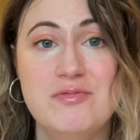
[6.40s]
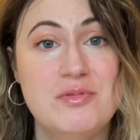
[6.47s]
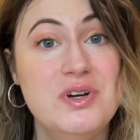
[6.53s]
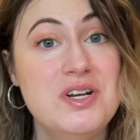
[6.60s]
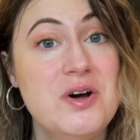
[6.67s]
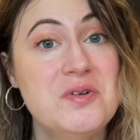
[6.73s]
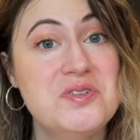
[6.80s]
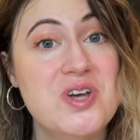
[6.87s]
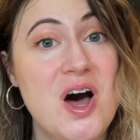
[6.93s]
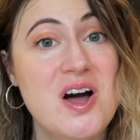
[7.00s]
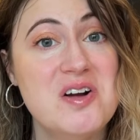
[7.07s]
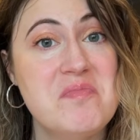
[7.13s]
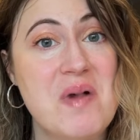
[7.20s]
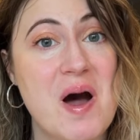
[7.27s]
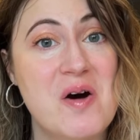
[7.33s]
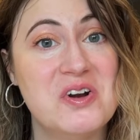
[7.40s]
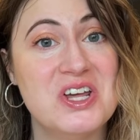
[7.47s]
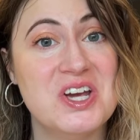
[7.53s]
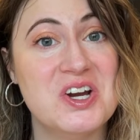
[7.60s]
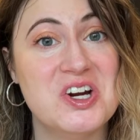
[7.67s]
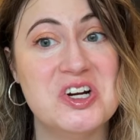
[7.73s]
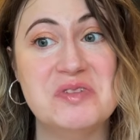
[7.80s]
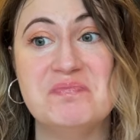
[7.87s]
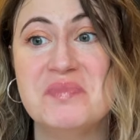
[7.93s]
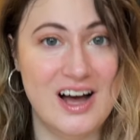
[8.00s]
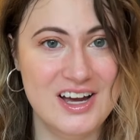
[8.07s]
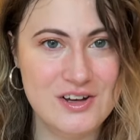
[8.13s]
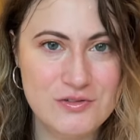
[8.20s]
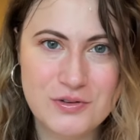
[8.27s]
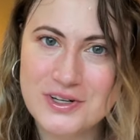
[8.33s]
we don't talk about here.
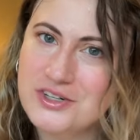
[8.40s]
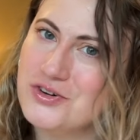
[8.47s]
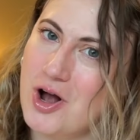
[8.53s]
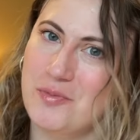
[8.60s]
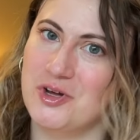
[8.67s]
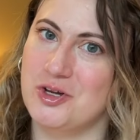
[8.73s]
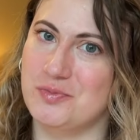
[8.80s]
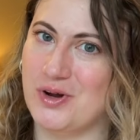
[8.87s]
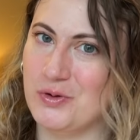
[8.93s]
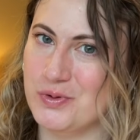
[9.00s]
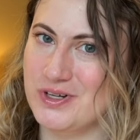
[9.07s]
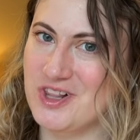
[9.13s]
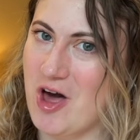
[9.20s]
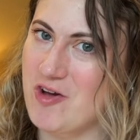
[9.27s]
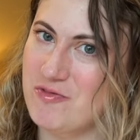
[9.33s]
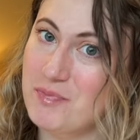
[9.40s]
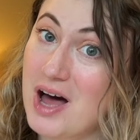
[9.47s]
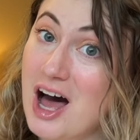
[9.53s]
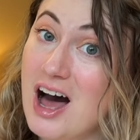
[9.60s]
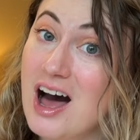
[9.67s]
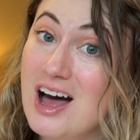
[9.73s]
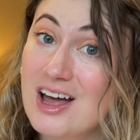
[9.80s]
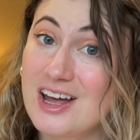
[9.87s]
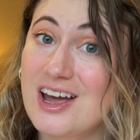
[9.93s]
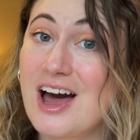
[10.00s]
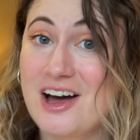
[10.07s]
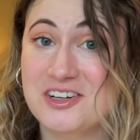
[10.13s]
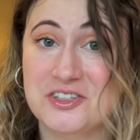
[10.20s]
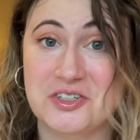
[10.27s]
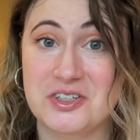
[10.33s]
Boy drama in my real life, but I
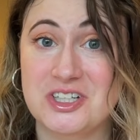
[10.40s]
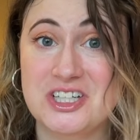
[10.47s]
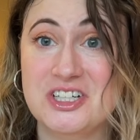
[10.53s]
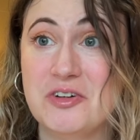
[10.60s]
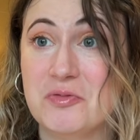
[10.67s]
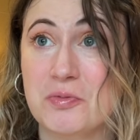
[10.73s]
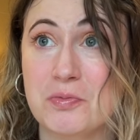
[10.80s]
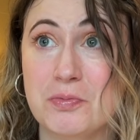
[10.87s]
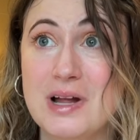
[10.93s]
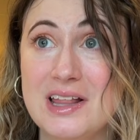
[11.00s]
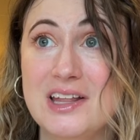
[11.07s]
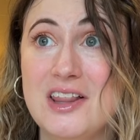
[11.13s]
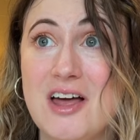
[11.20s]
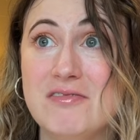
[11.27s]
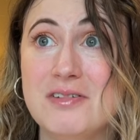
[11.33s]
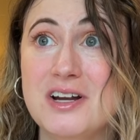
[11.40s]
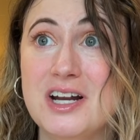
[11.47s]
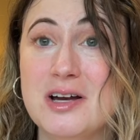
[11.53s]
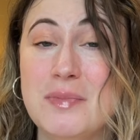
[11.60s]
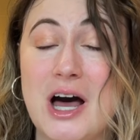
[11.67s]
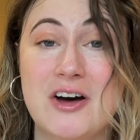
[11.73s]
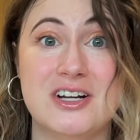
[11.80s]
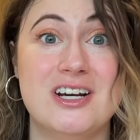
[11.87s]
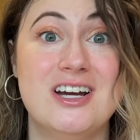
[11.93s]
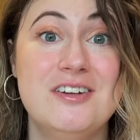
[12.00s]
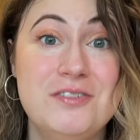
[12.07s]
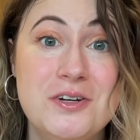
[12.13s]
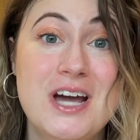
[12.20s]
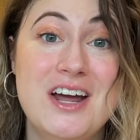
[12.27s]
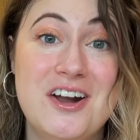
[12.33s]
actually reading about it, if
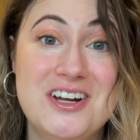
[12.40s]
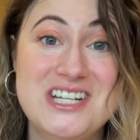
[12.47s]
you cannot